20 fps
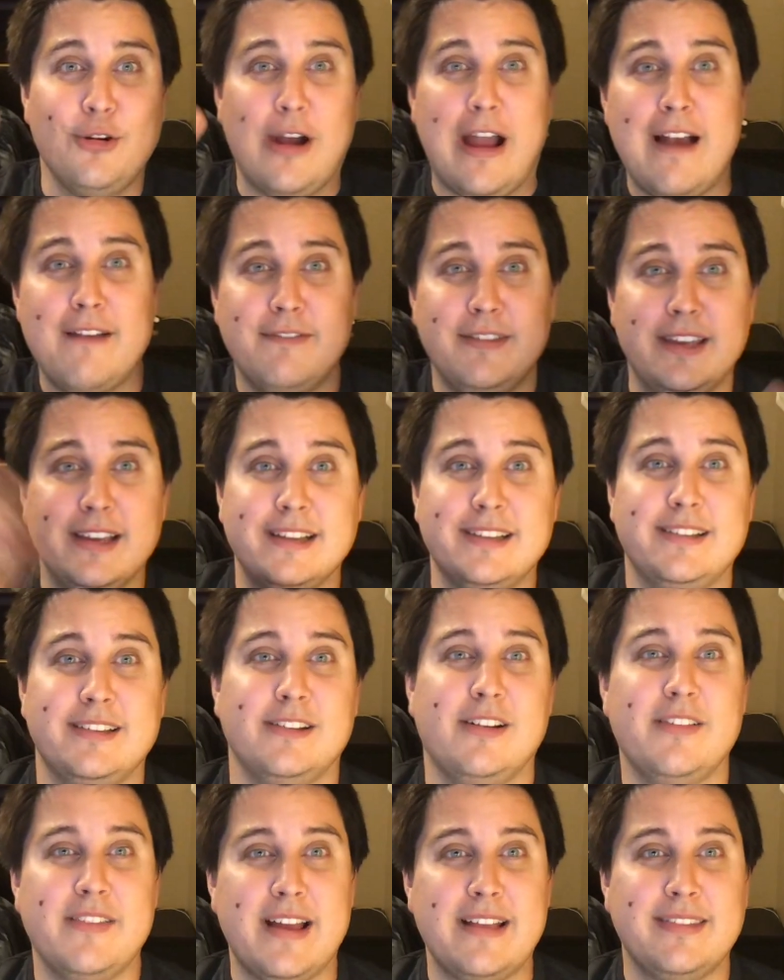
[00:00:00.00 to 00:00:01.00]
graphics and
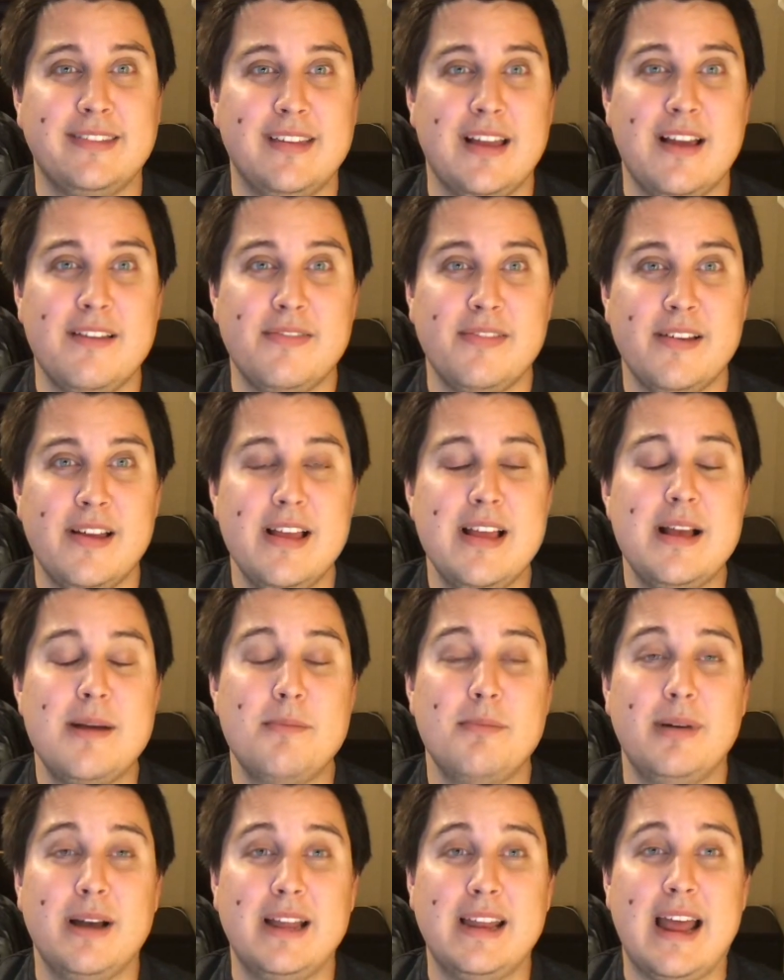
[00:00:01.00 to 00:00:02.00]
all that stuff,
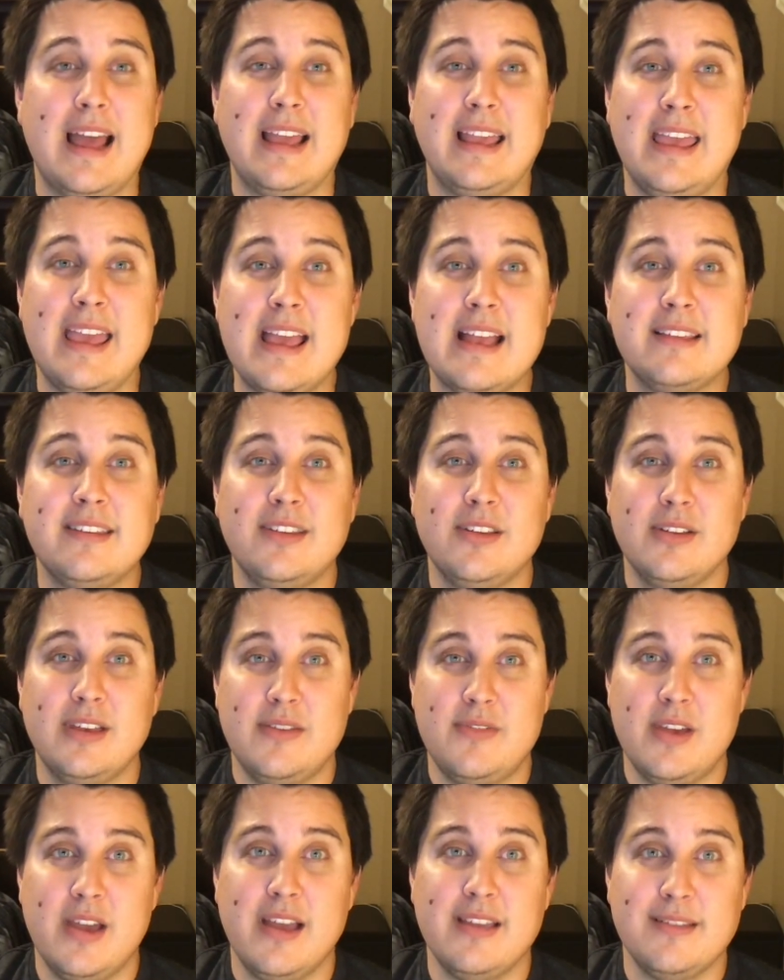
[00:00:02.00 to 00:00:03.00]
but I can still
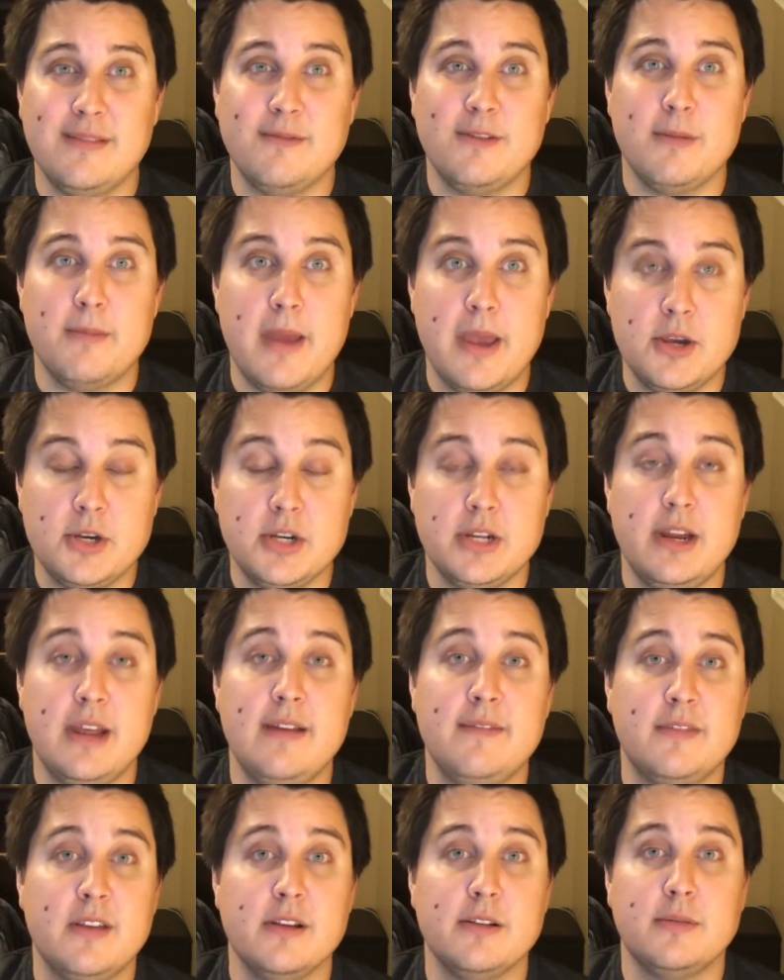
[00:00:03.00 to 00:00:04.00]
give you guys information
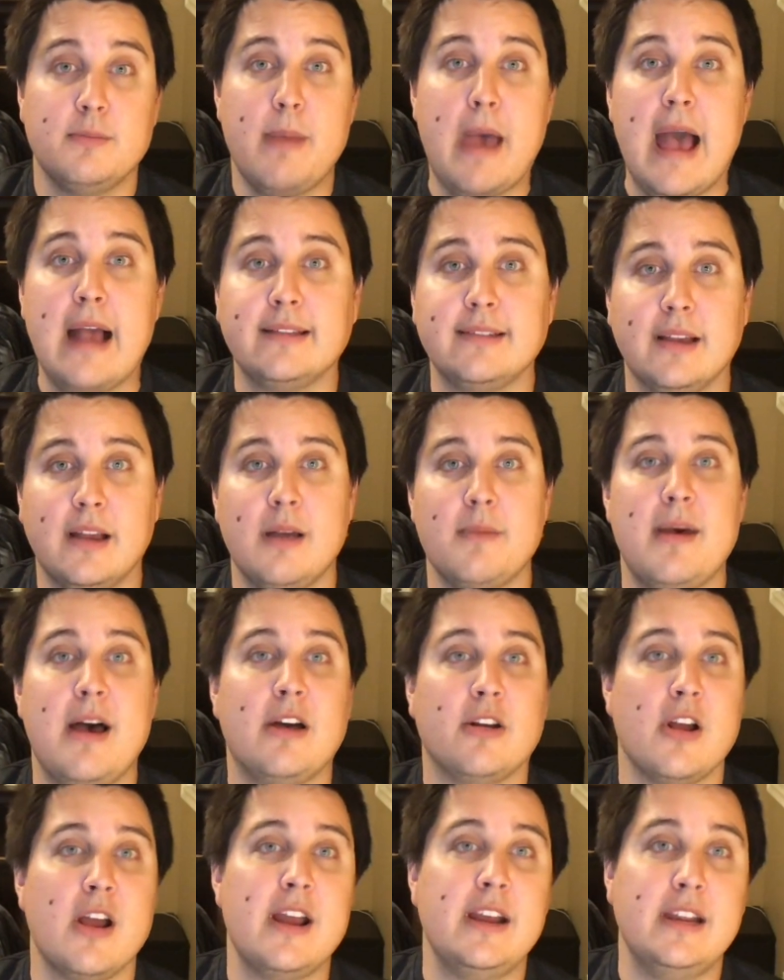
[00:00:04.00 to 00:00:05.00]
if there's packs that come
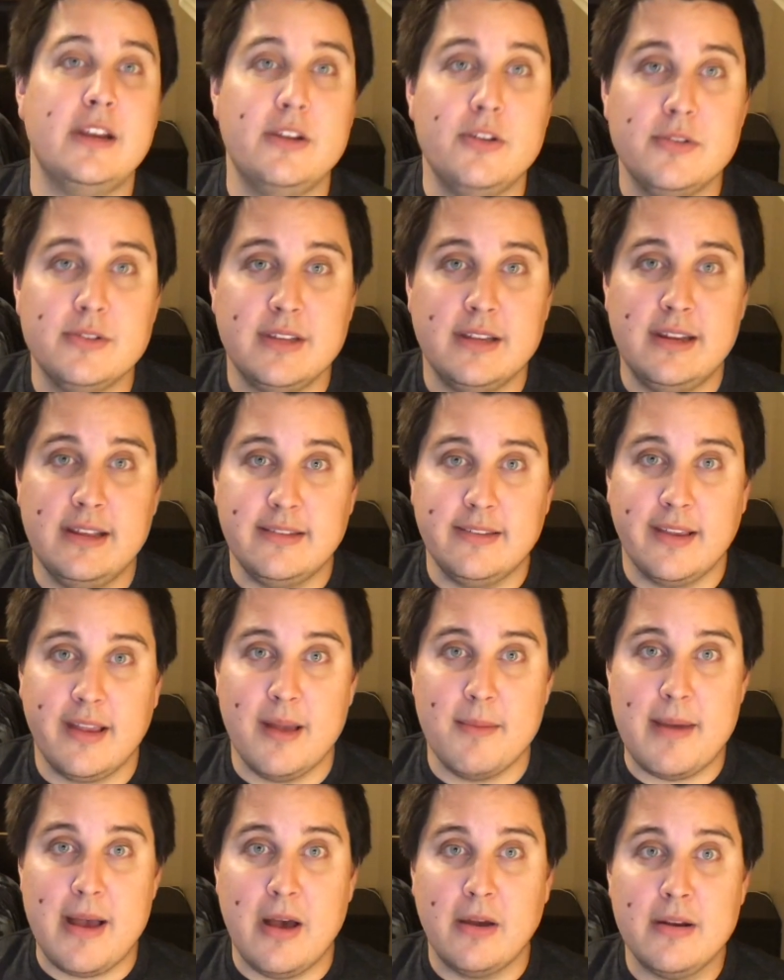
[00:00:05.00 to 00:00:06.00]
out or any news that needs to
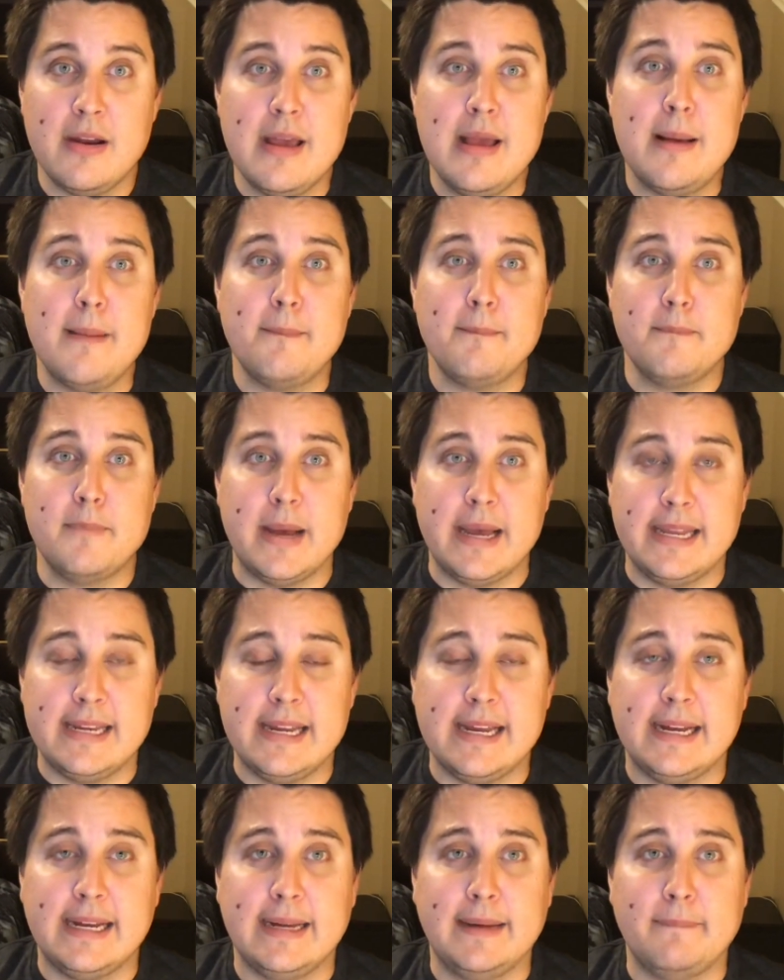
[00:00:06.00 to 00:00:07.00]
come out. But
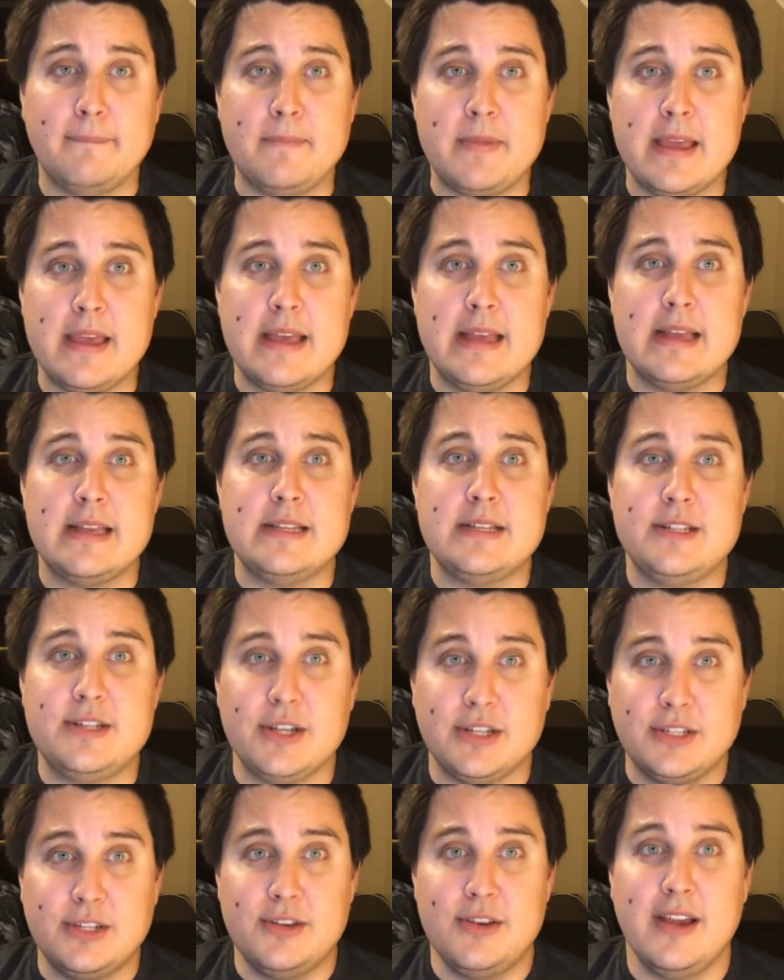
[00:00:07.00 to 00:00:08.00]

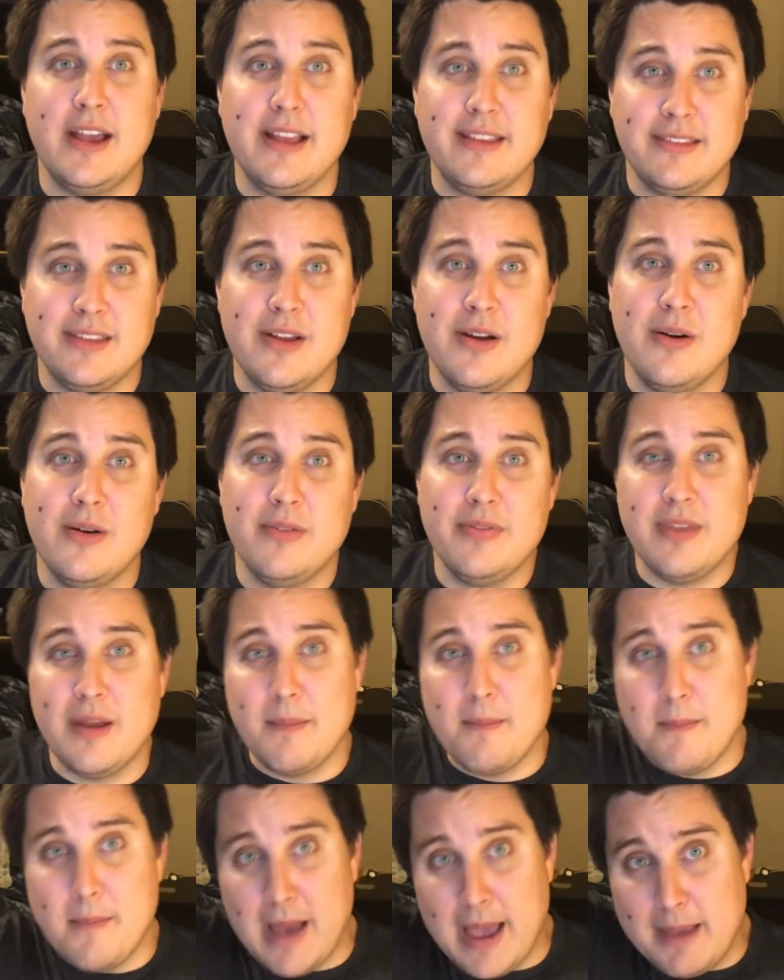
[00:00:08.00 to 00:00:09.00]
just so you guys know, there
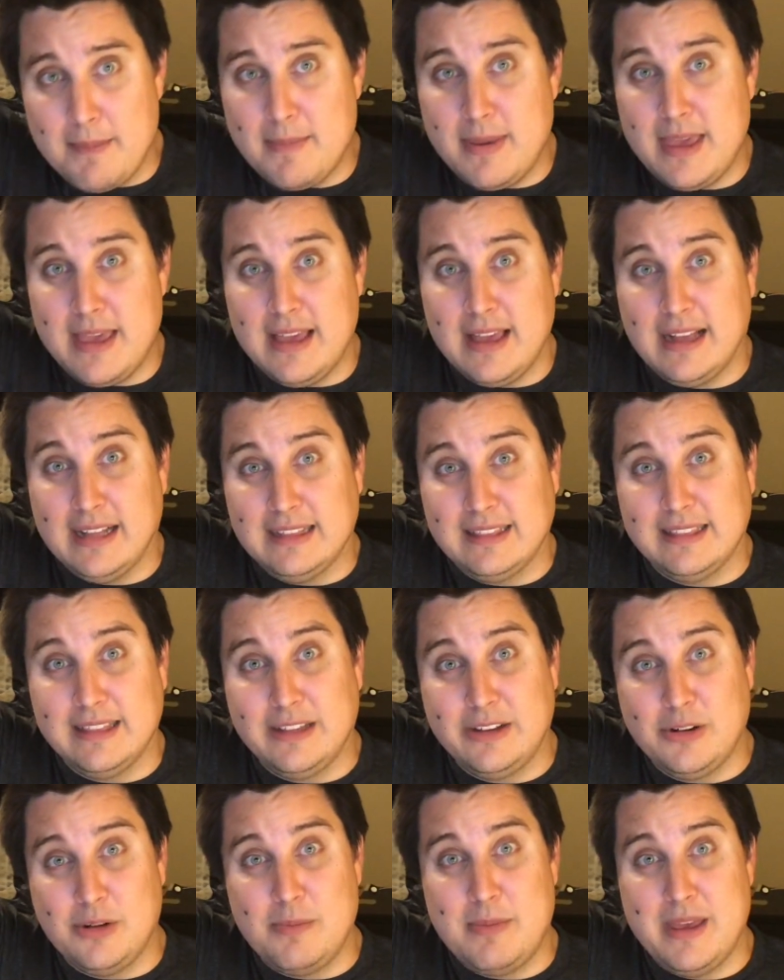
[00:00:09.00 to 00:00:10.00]
might be a
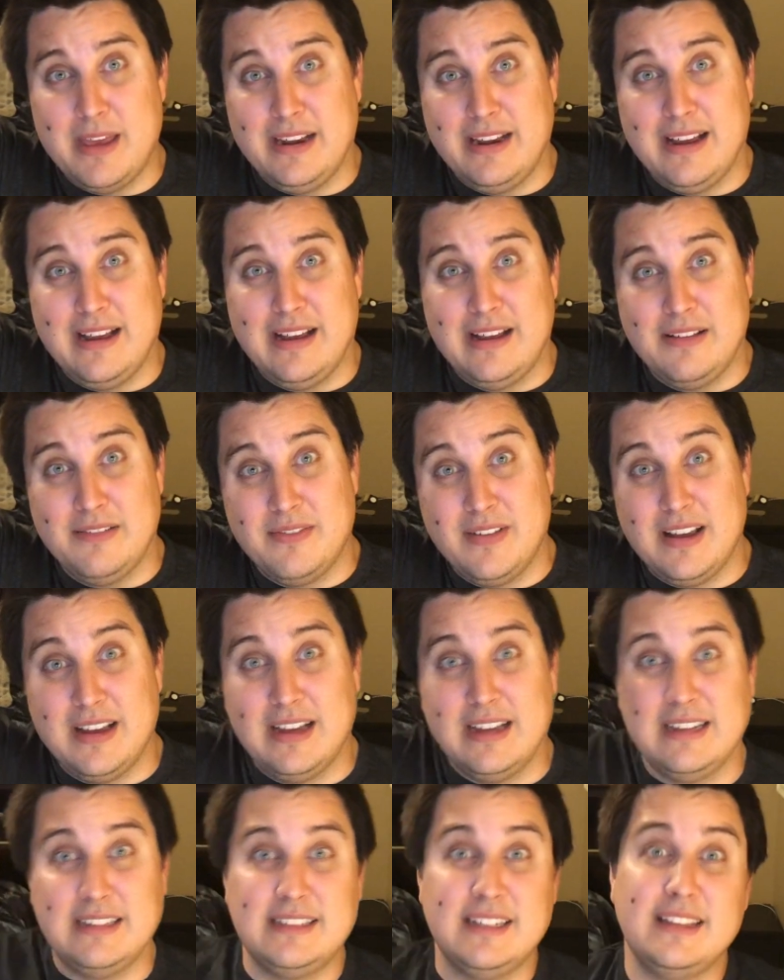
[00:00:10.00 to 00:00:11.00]
little bit of
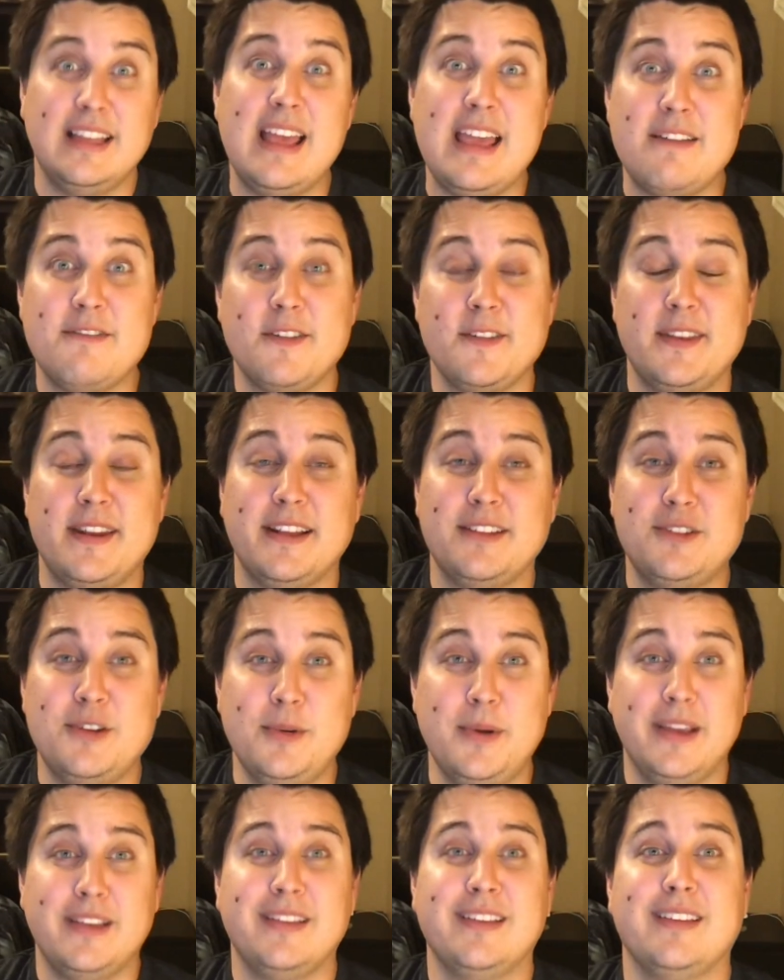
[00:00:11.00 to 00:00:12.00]
a delay for the next 2
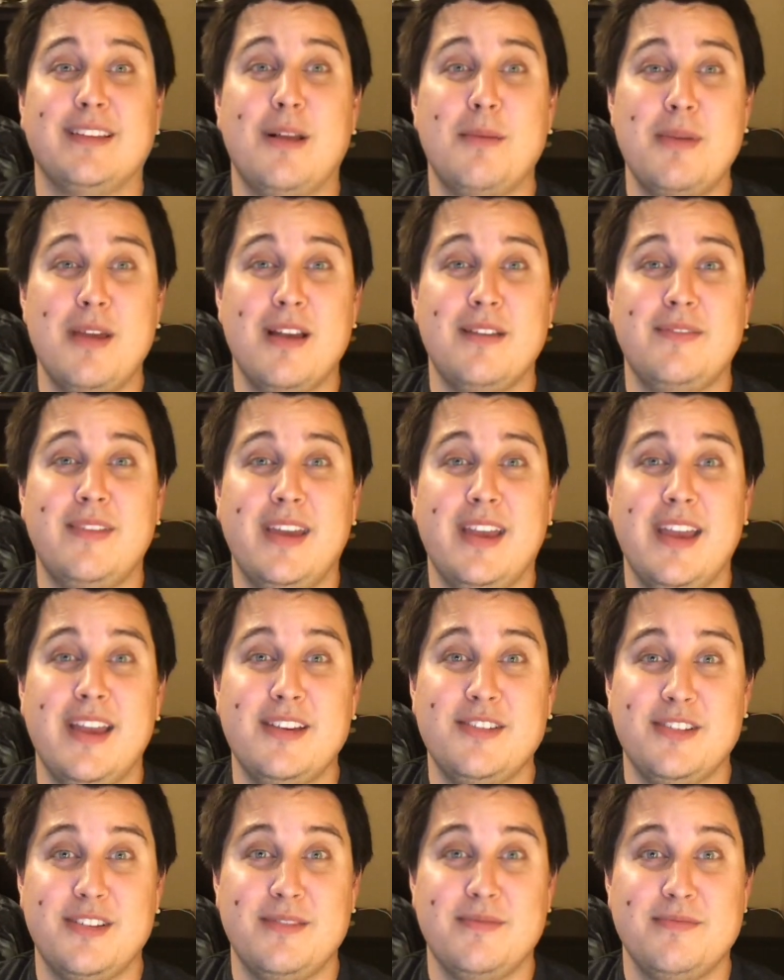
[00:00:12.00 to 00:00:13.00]
weeks because I'll be on
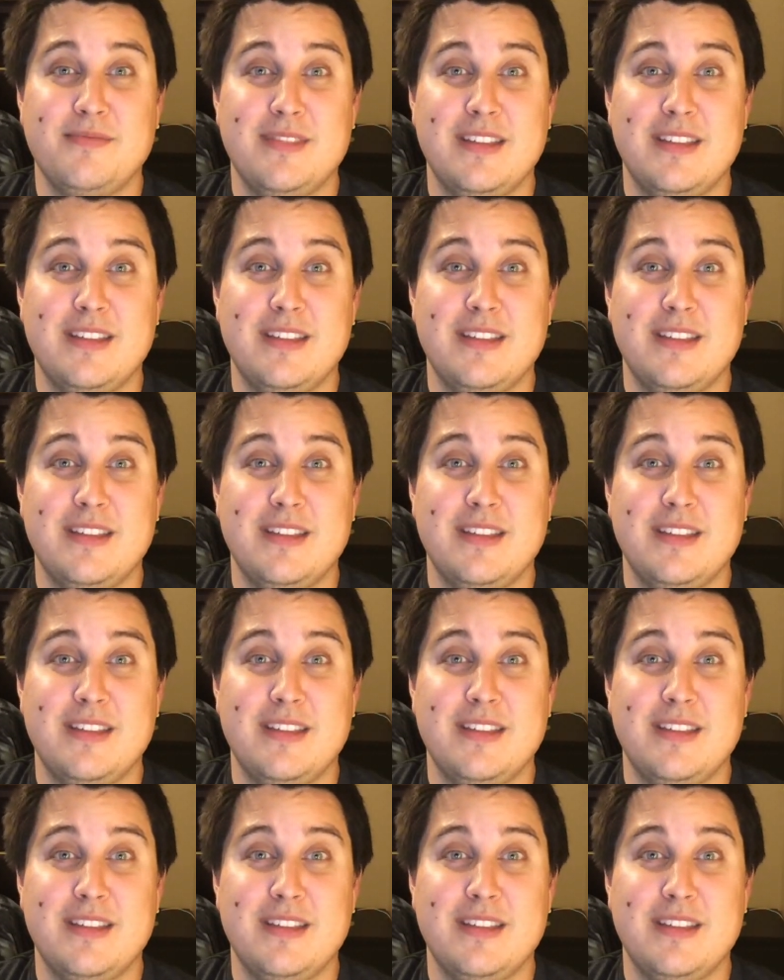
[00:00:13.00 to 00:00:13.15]
vacation.